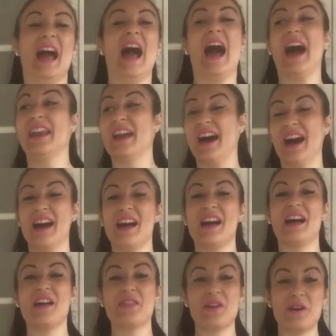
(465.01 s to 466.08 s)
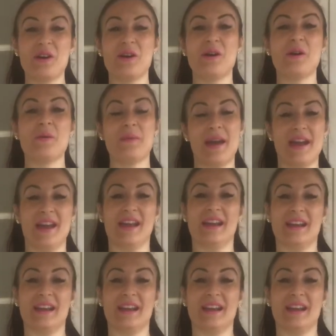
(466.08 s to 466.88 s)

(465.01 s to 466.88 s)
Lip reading: And other way.